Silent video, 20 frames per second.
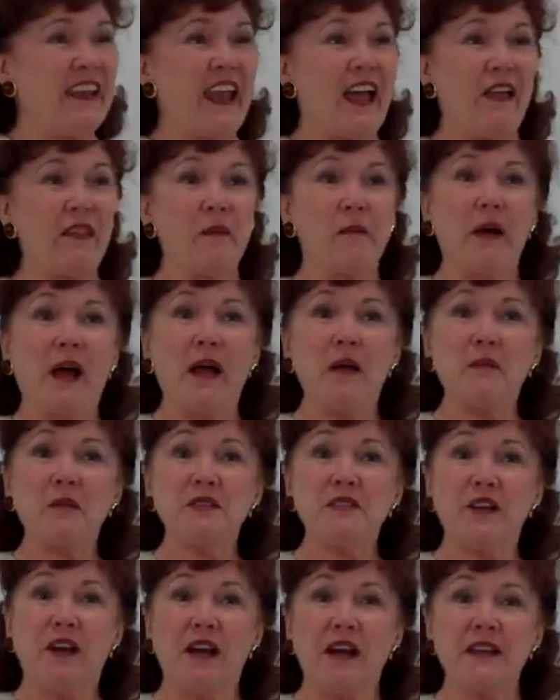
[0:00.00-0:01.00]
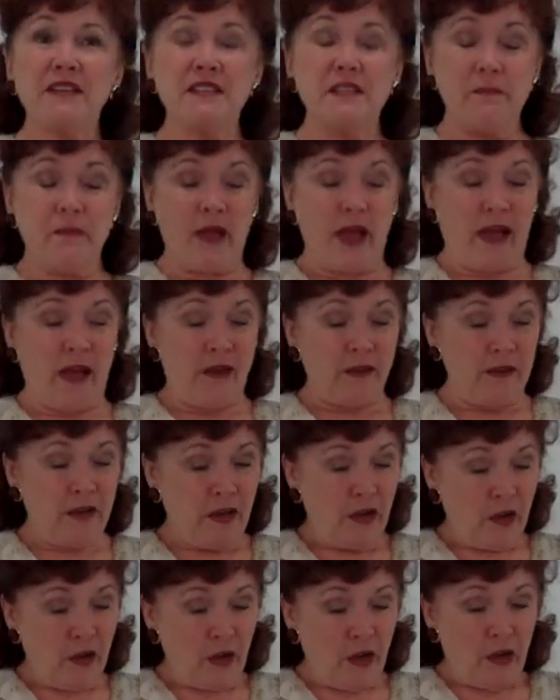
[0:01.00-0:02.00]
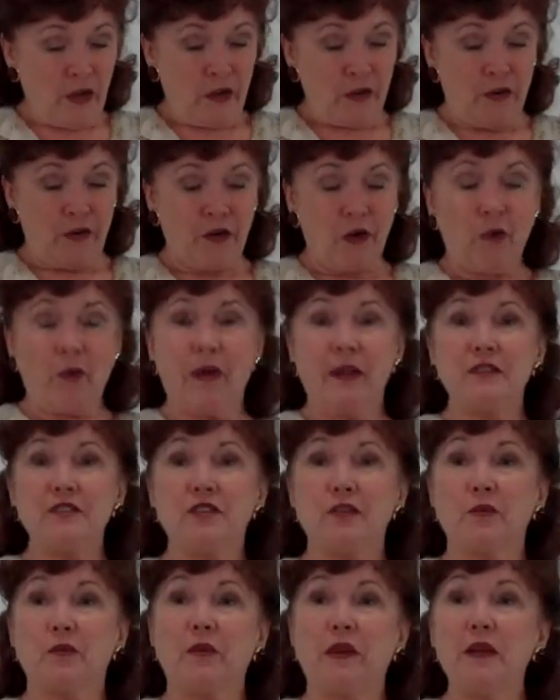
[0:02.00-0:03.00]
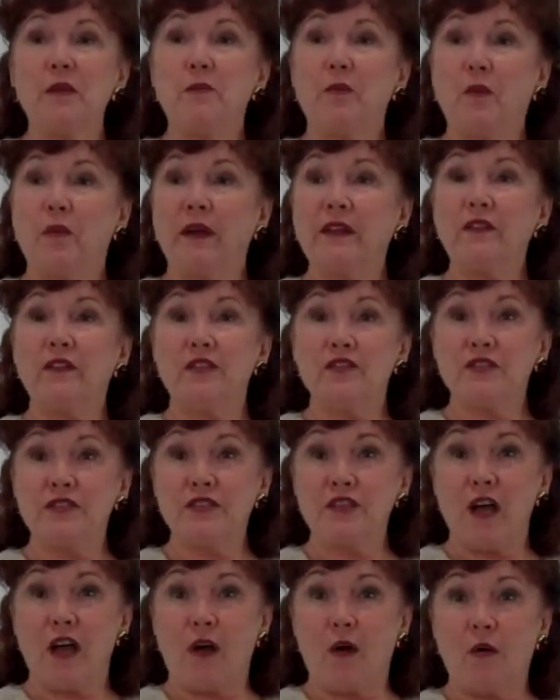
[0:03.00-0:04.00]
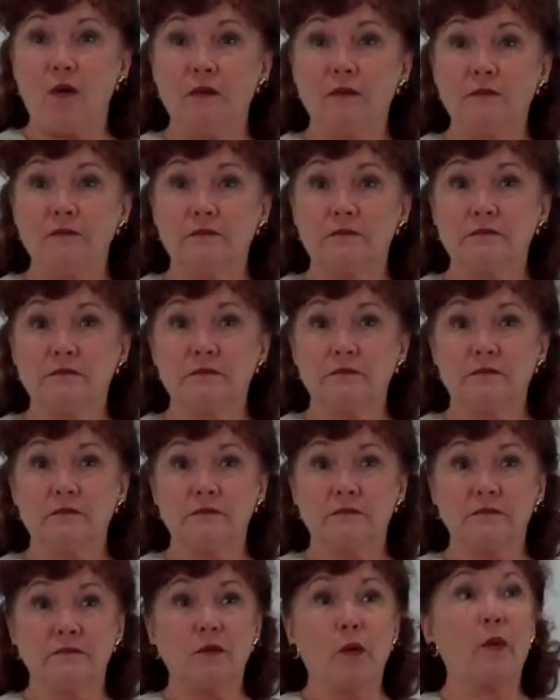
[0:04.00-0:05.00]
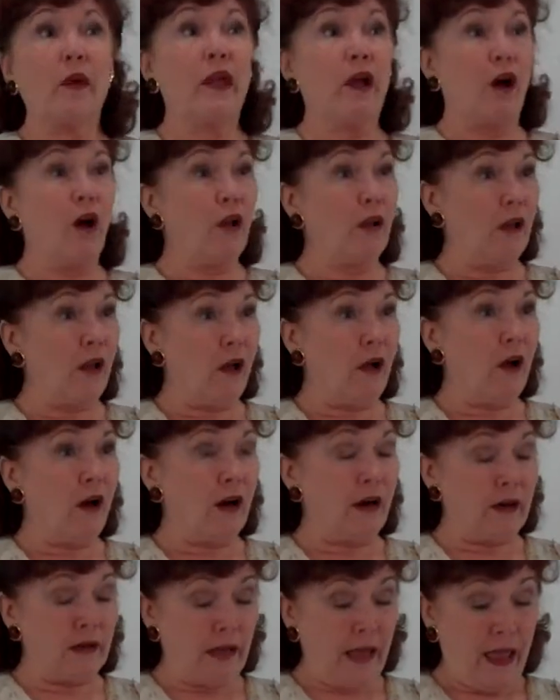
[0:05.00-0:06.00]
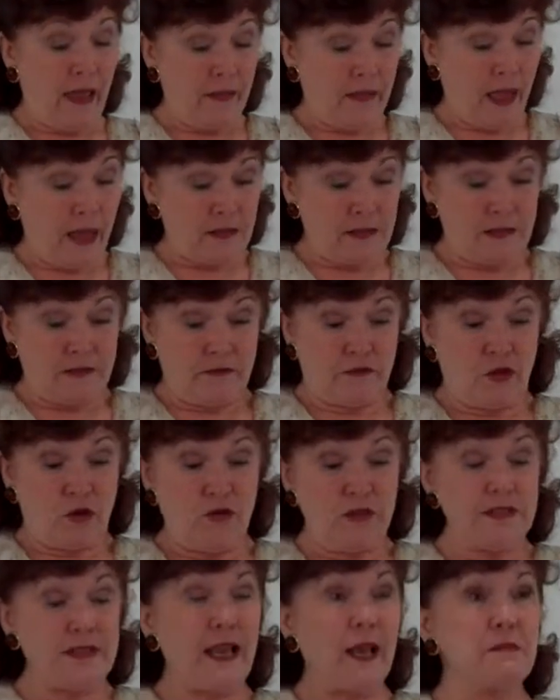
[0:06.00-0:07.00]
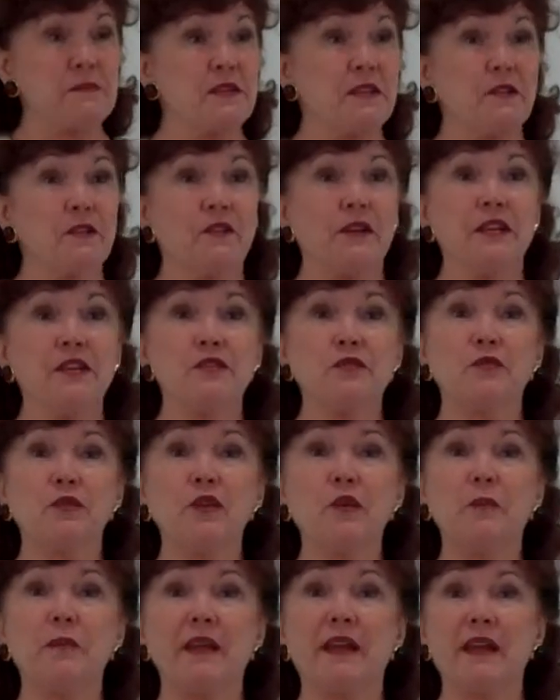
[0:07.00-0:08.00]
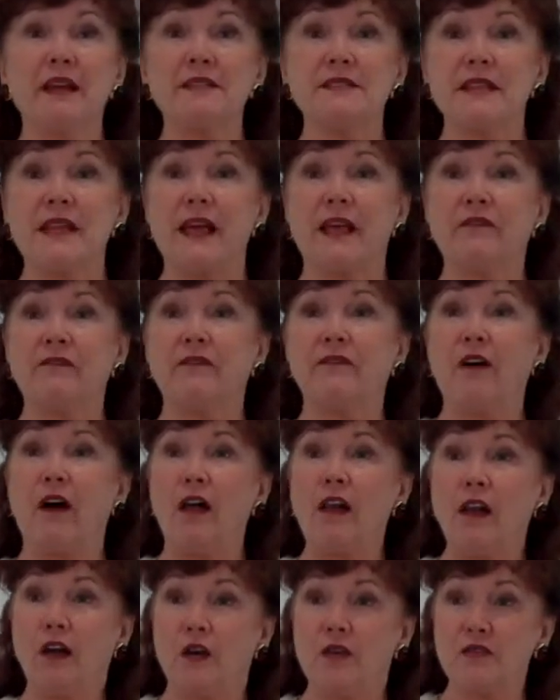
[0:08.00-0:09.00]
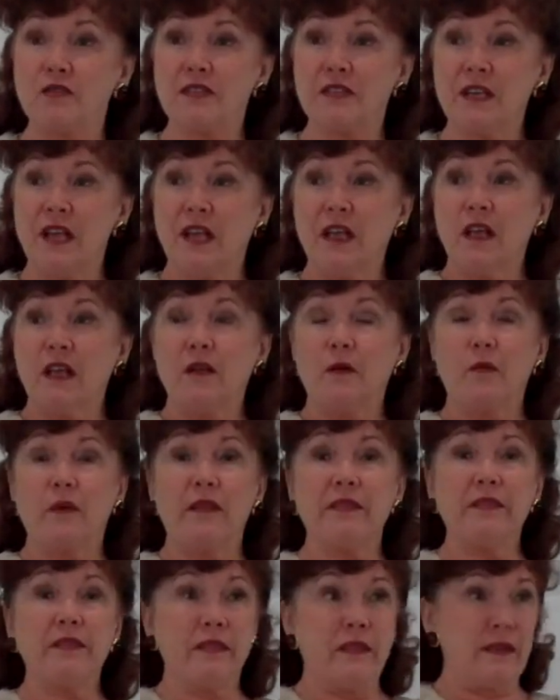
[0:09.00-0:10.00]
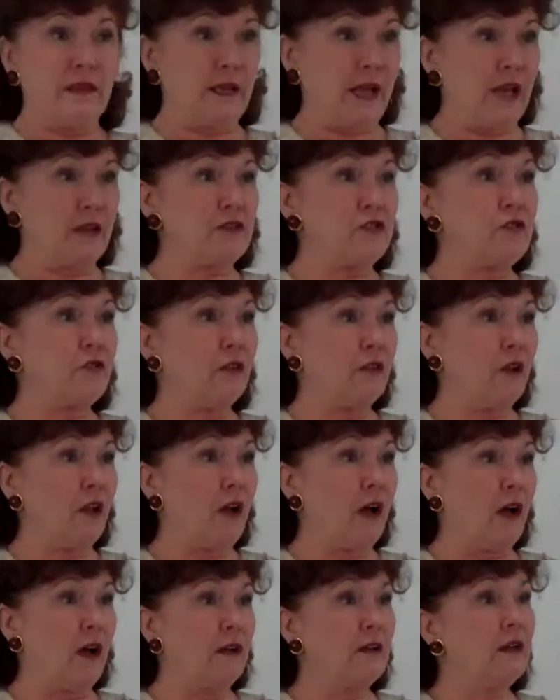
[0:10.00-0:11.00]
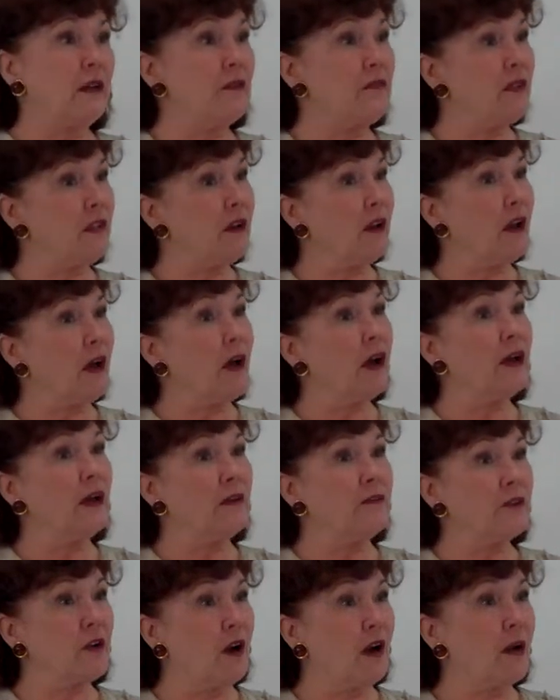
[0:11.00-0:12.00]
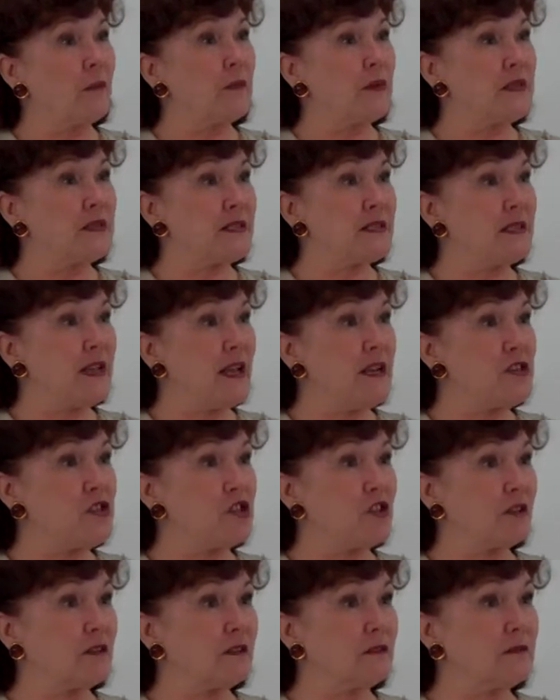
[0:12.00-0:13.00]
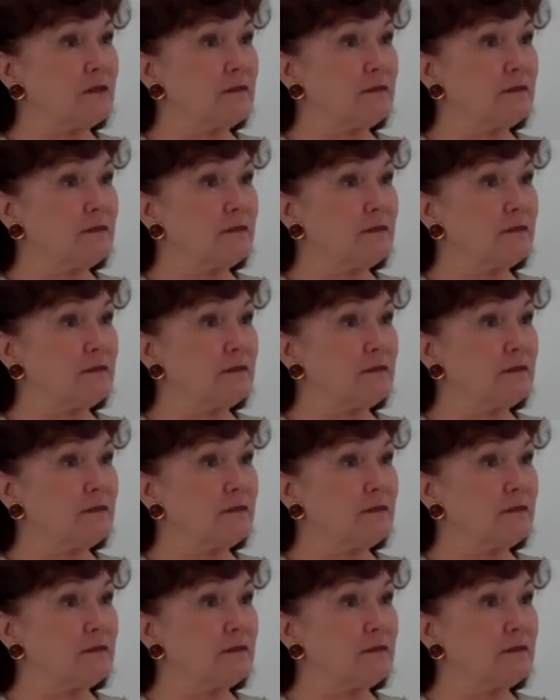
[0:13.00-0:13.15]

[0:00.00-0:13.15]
Now, the Bible talks about you're going to reap what you sow. We all are. And that's, of course, absolutely true, because that follows with the natural law of compensation.